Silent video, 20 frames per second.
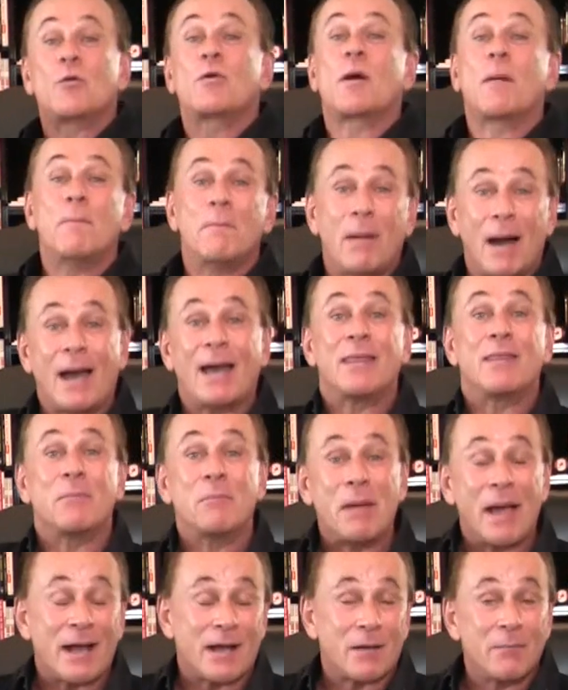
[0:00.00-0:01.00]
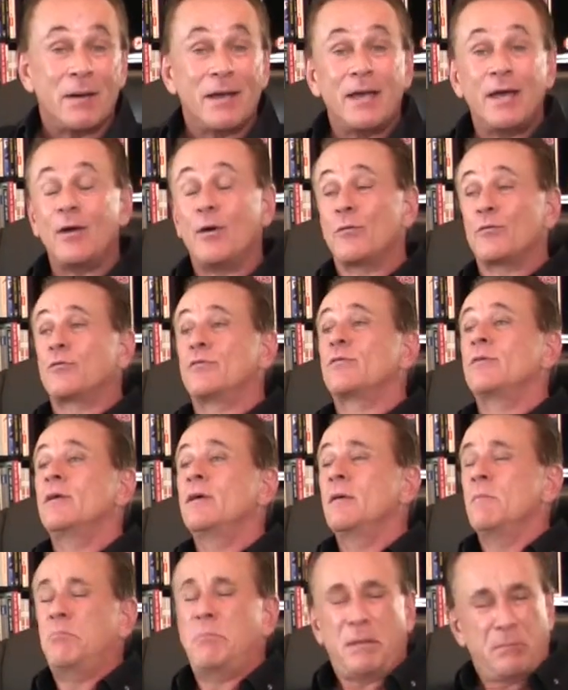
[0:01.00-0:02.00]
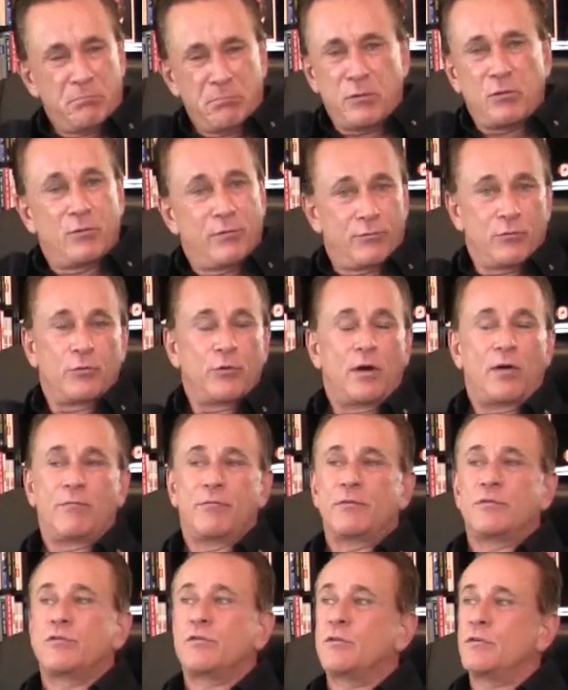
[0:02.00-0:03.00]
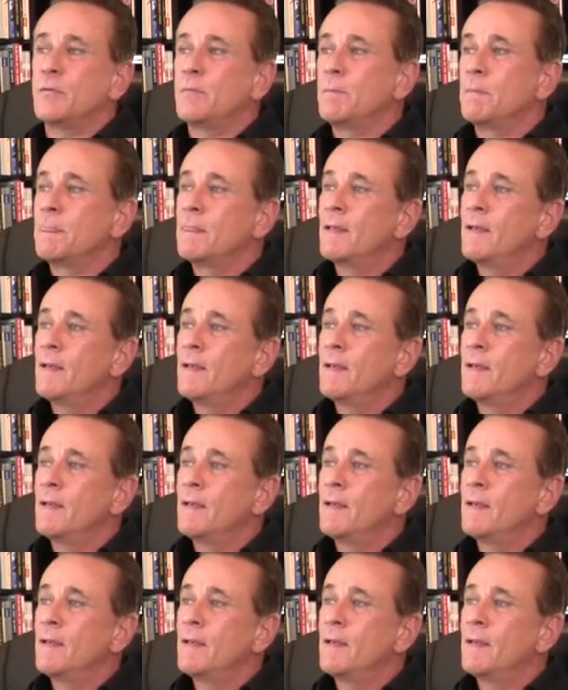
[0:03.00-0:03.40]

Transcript: come by the back of my house. Big, beautiful dolphins, too.